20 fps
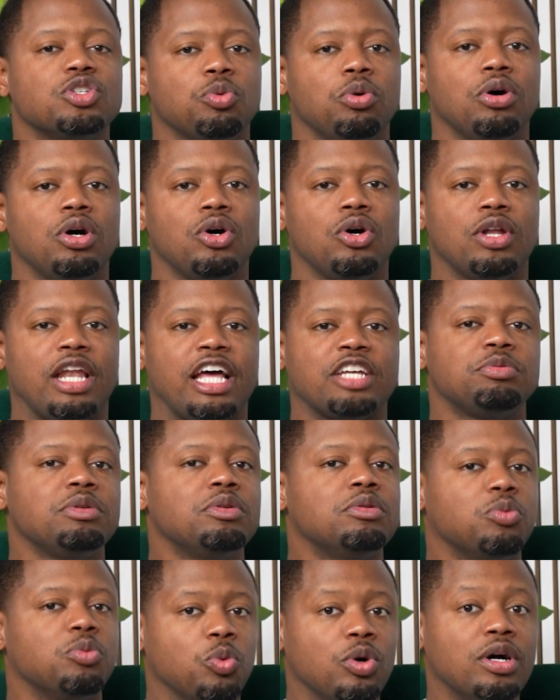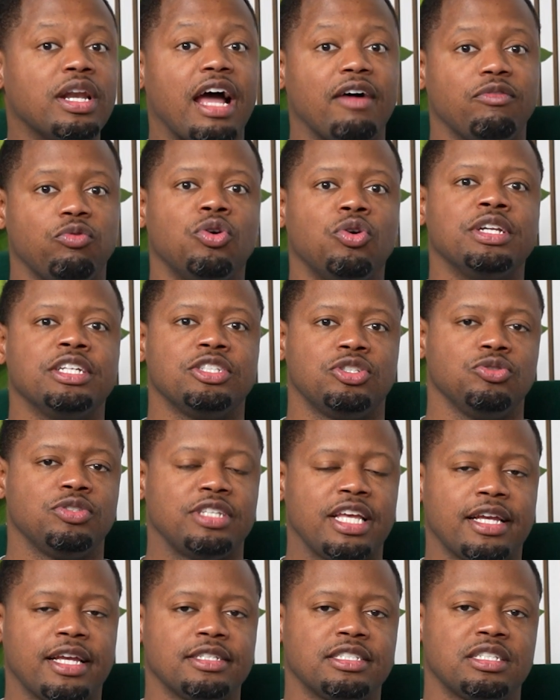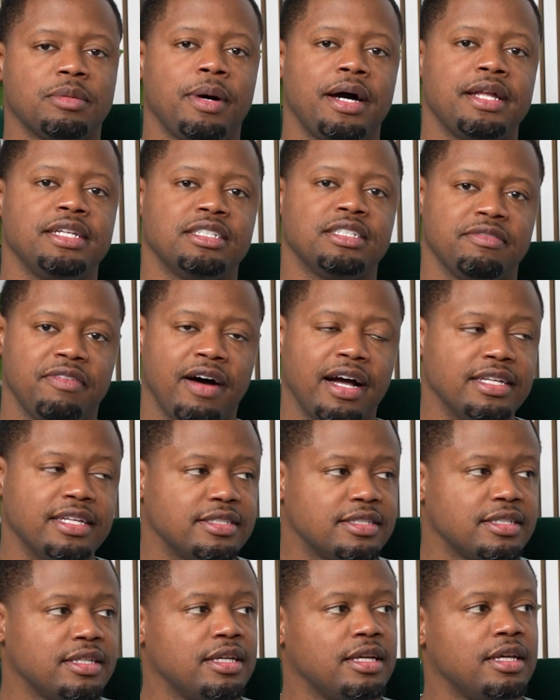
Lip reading: well as we would have wanted to, taking somebody's advice.